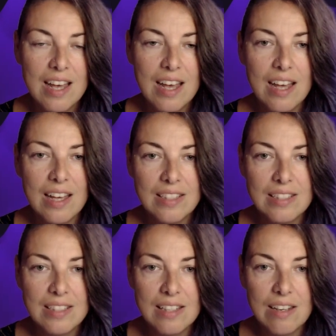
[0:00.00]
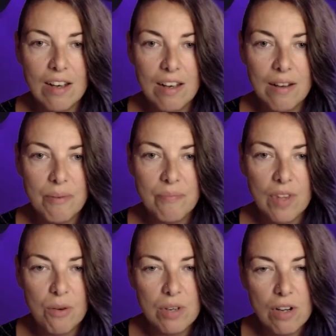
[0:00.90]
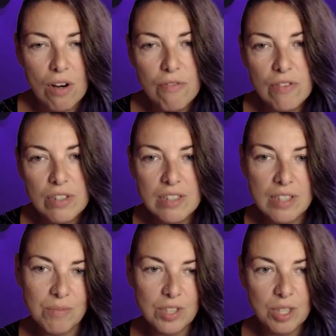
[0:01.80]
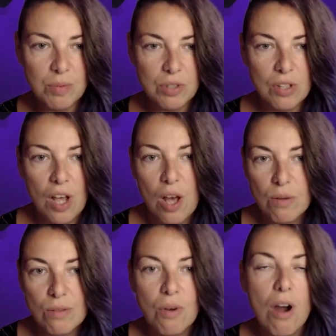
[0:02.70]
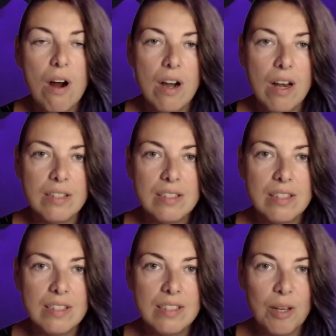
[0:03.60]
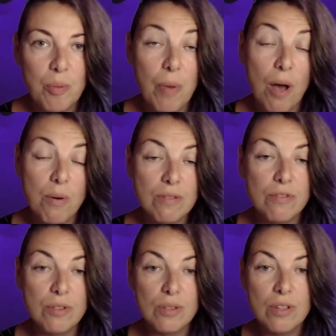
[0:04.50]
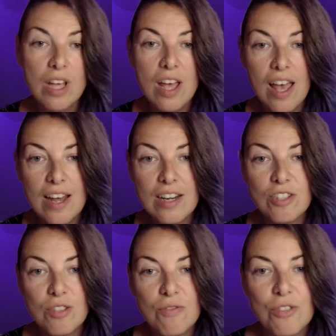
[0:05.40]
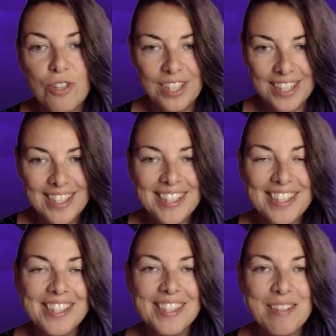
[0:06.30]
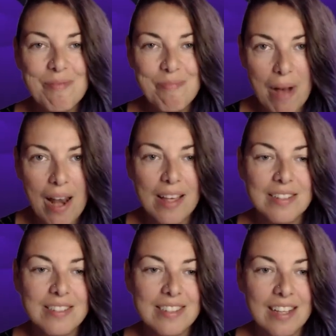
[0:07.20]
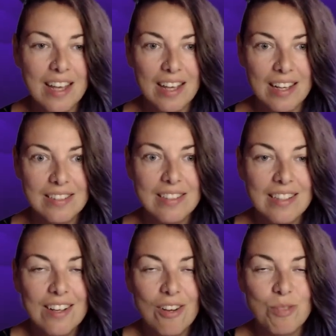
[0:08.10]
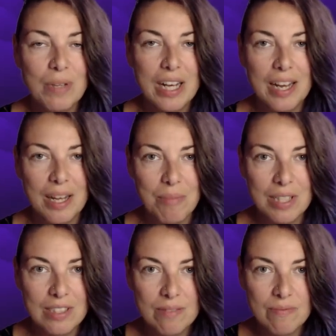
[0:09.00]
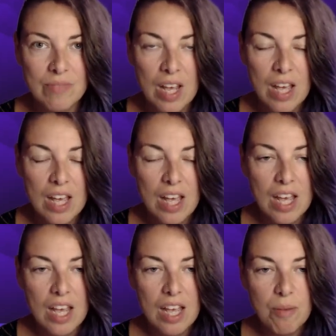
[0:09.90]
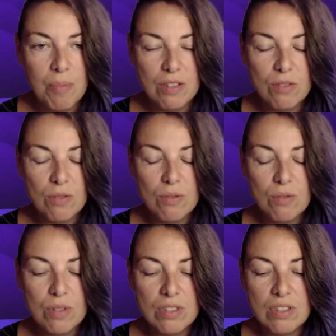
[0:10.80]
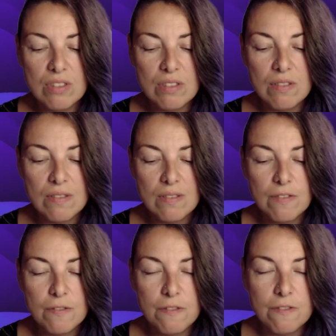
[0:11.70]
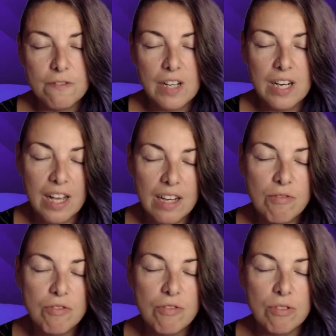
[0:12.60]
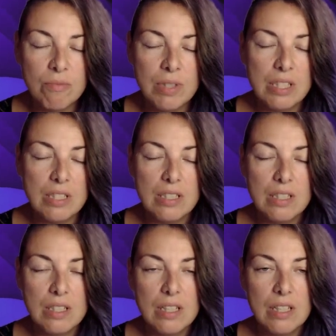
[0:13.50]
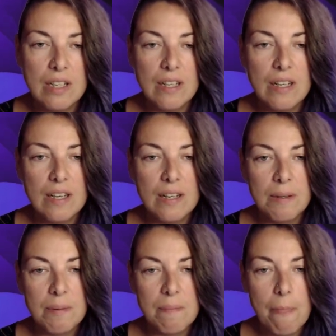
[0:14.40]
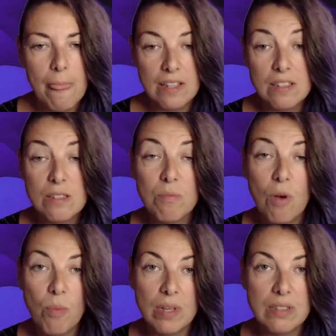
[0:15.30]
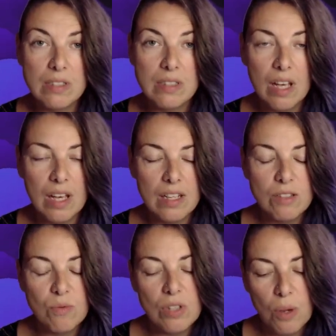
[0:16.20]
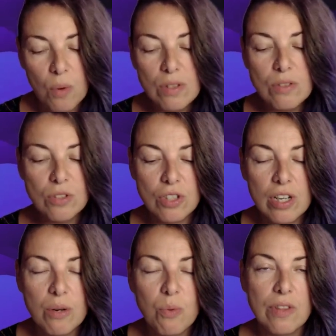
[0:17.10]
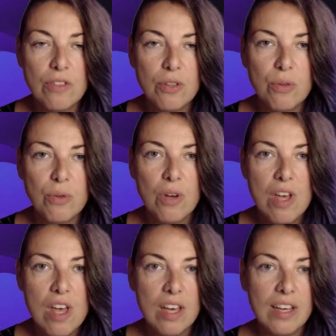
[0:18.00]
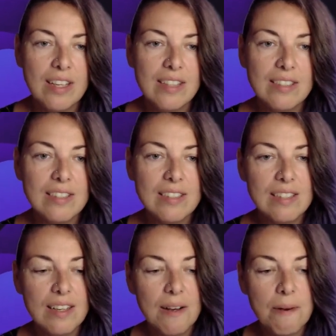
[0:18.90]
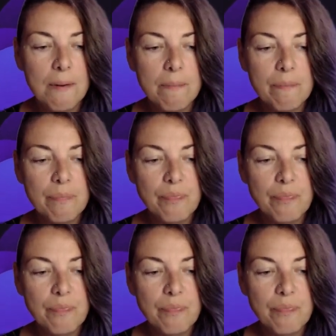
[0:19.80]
and um, I will offer some tips on how to harness the powerful energy for healing, balance, and cosmic alignment. But what is alive for me Um, at this moment, and what I want to share with you, is um,